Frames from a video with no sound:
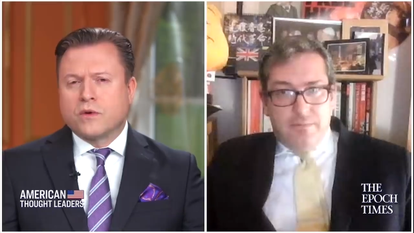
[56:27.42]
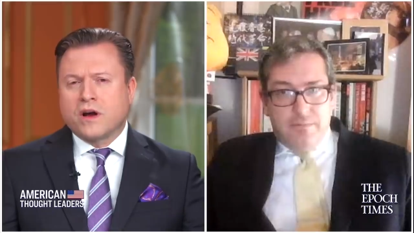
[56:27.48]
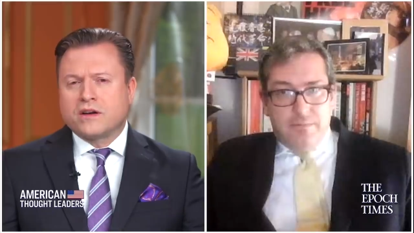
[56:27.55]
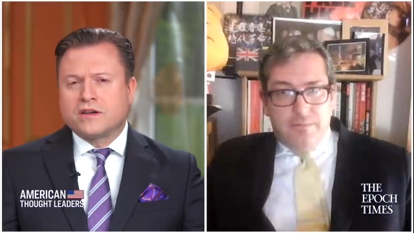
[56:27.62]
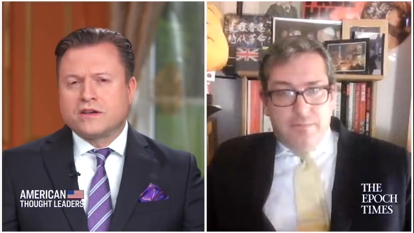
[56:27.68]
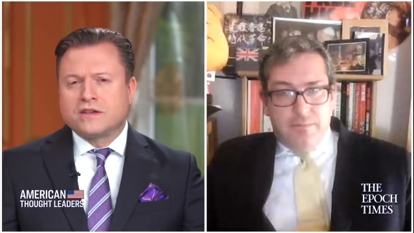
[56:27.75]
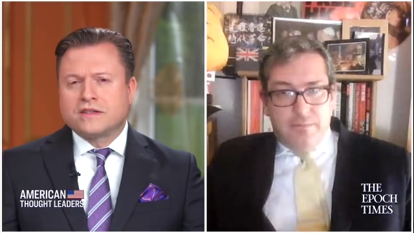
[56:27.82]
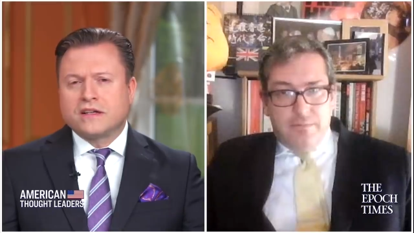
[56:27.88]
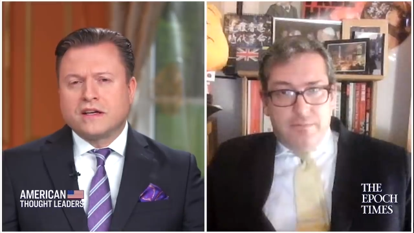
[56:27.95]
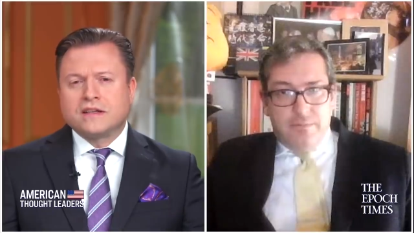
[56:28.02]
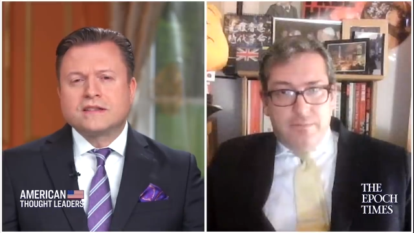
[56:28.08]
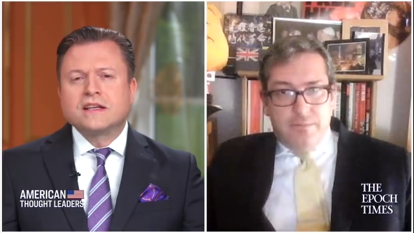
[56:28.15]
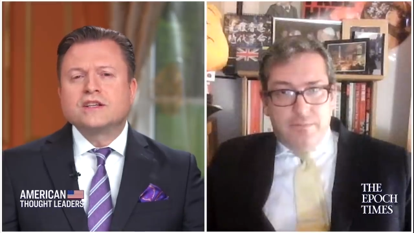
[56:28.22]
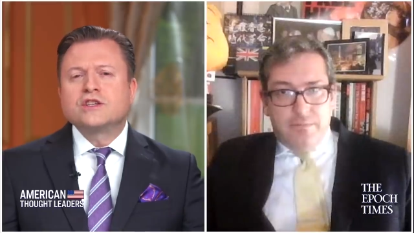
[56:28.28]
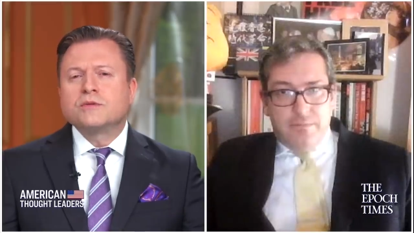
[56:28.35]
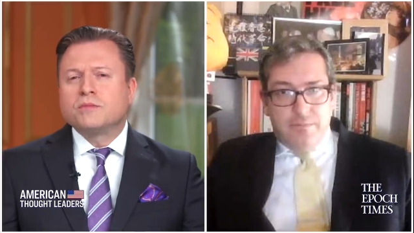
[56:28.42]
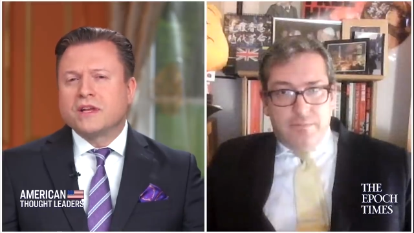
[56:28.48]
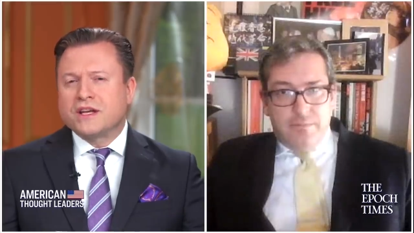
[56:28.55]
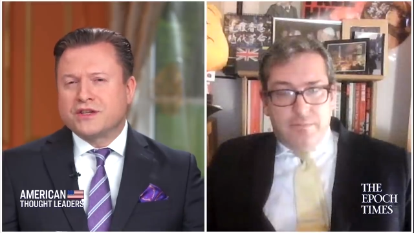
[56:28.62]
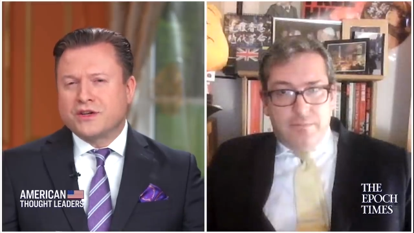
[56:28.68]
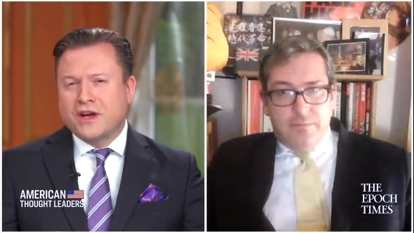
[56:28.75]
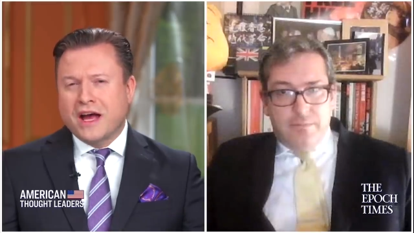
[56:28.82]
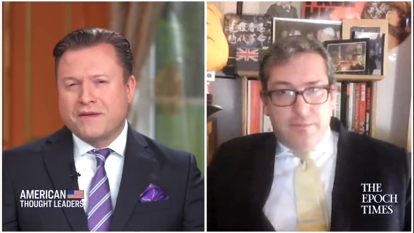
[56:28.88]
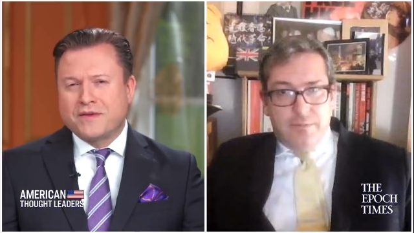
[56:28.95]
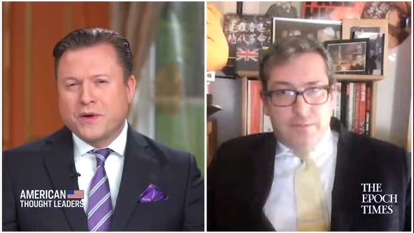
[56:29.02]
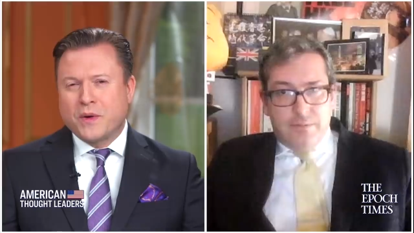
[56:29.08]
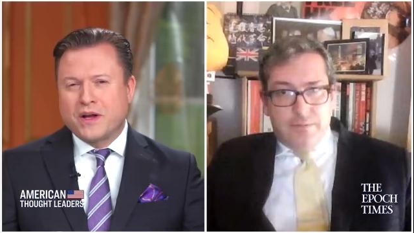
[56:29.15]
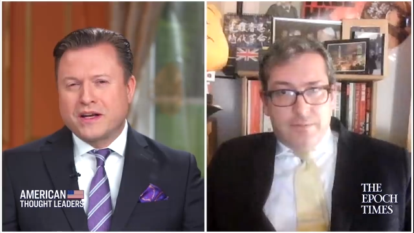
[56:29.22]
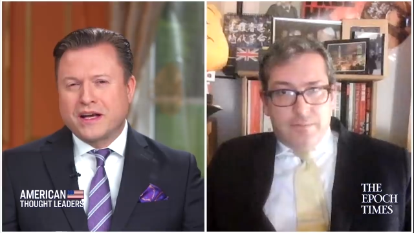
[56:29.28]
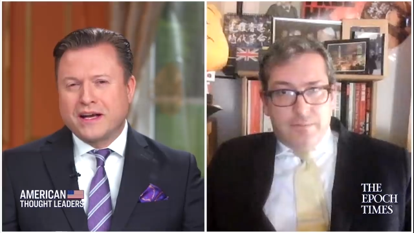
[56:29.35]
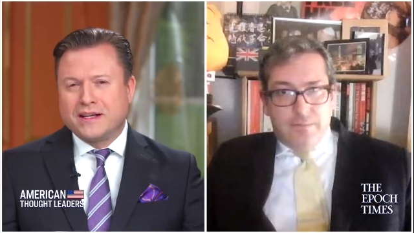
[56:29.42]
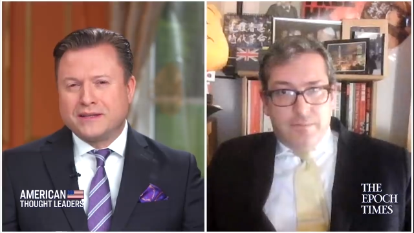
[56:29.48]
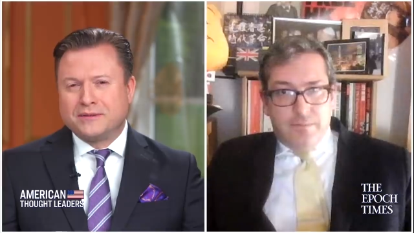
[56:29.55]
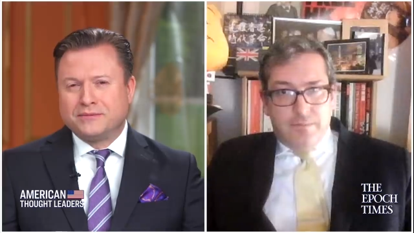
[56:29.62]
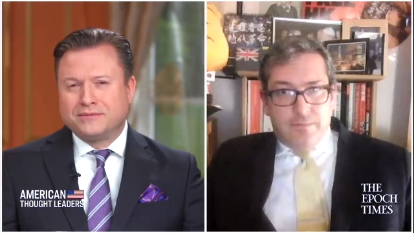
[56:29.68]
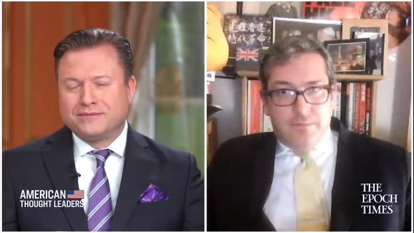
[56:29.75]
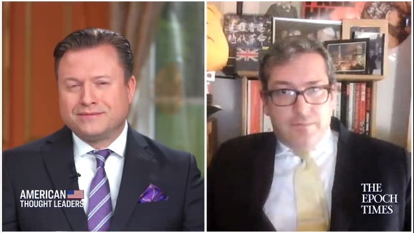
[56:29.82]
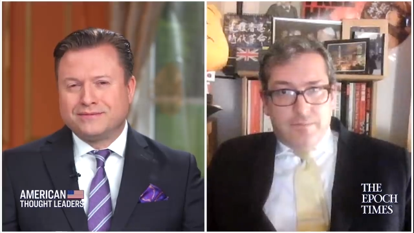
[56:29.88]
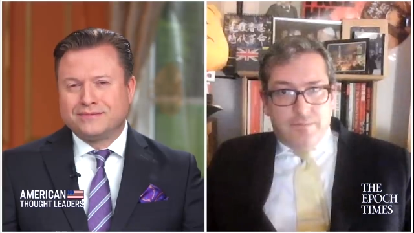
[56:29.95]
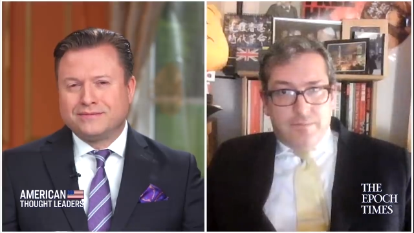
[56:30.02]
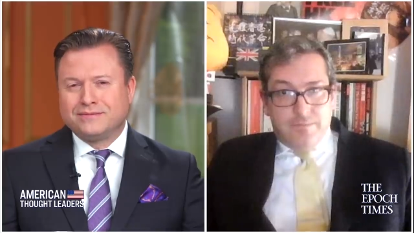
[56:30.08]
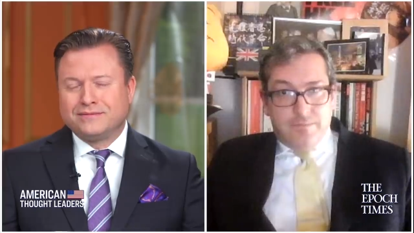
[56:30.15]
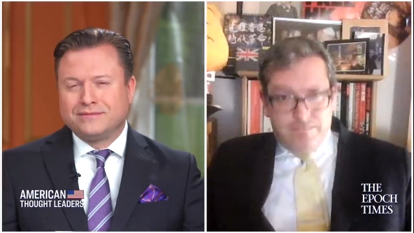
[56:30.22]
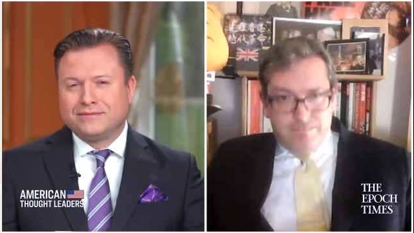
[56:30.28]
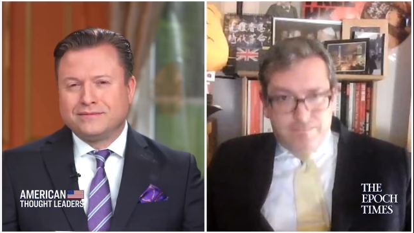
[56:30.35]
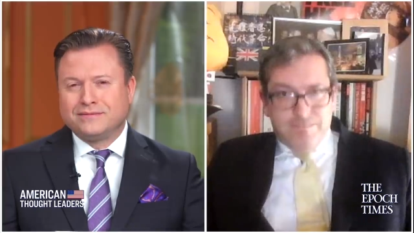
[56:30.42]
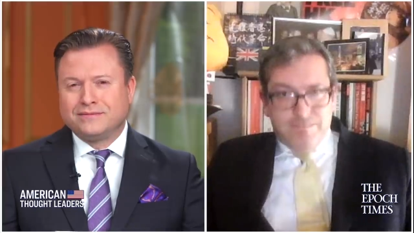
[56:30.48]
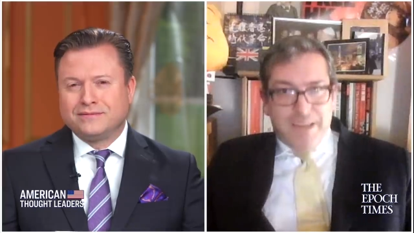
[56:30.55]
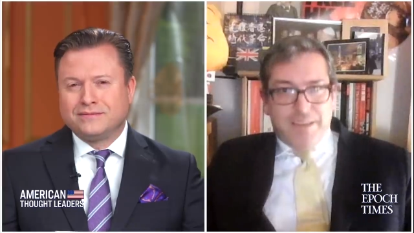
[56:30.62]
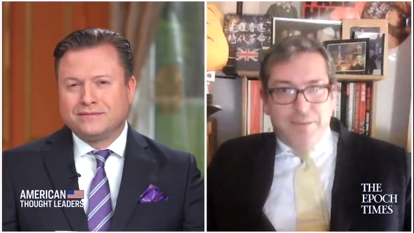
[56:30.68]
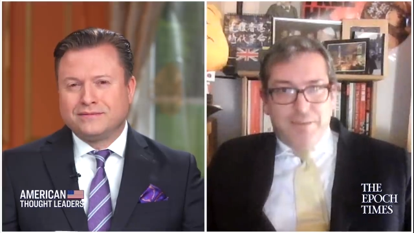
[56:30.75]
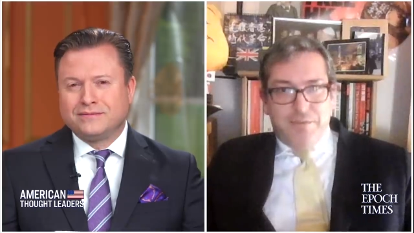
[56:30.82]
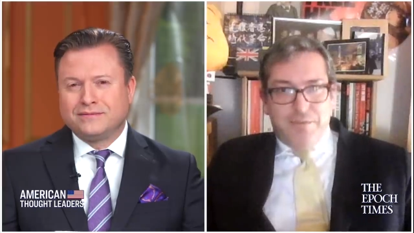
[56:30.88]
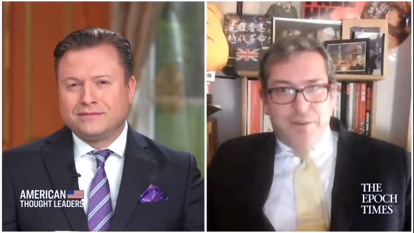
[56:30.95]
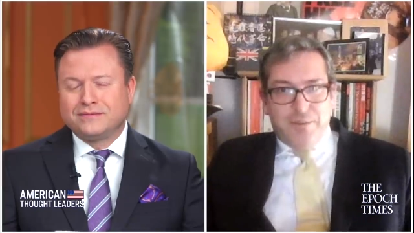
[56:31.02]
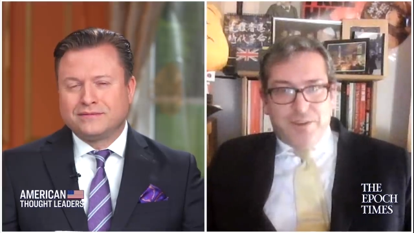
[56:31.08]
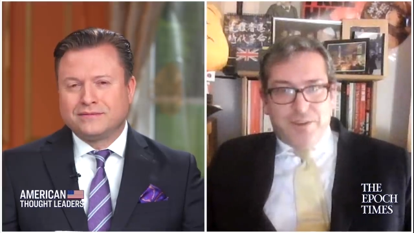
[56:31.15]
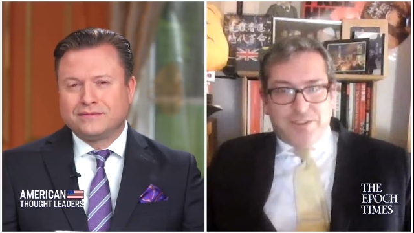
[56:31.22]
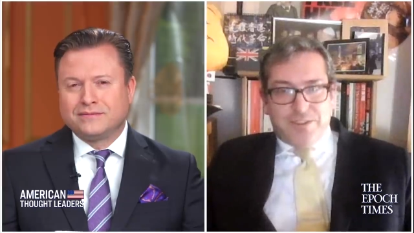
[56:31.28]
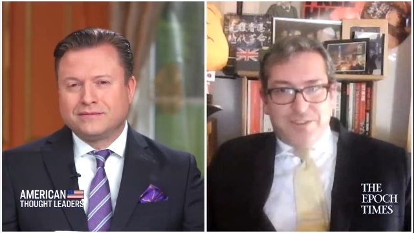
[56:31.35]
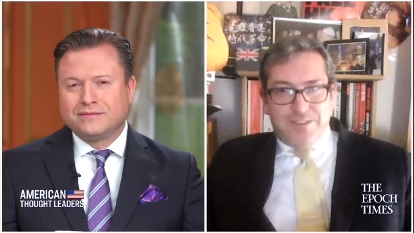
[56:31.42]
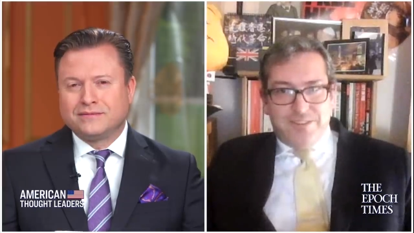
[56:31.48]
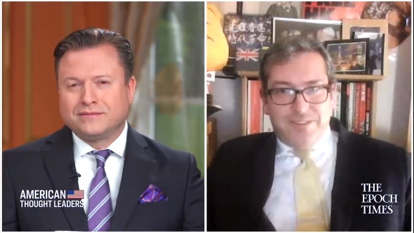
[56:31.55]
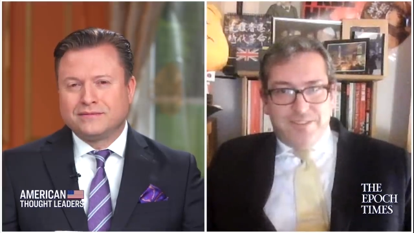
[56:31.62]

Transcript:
Speaker 1: Rogers, uh, such a pleasure to have you on again.
Speaker 2: Thank you very much.